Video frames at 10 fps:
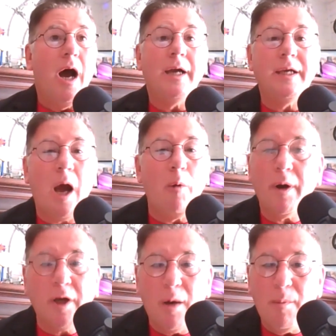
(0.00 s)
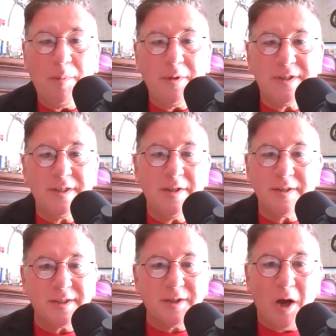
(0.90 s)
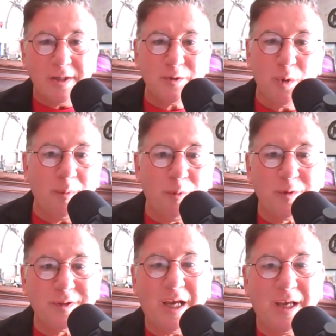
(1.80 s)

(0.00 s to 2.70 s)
I want to come up and see the skyscrapers.